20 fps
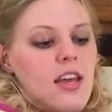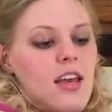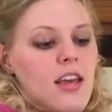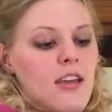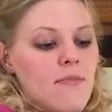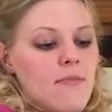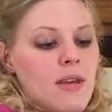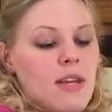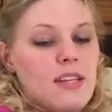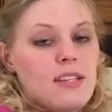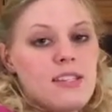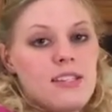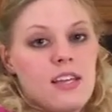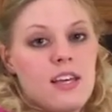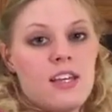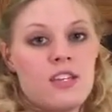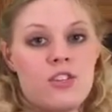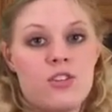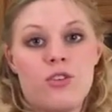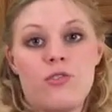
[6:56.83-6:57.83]
and mix
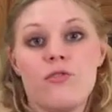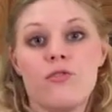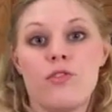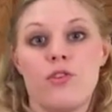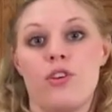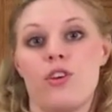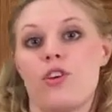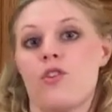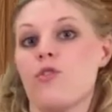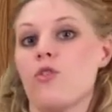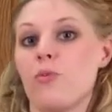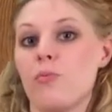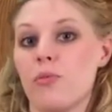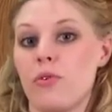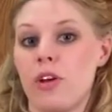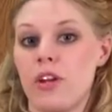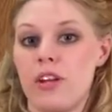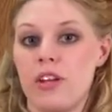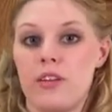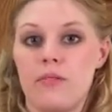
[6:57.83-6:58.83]
until fully incorporated.